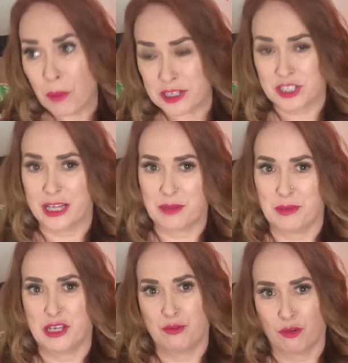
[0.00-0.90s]
much like
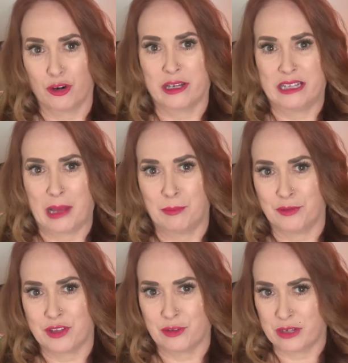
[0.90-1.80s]
Mickey Rourke in that
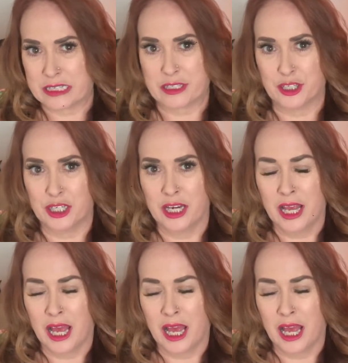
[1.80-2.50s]
movie, The Wrestler.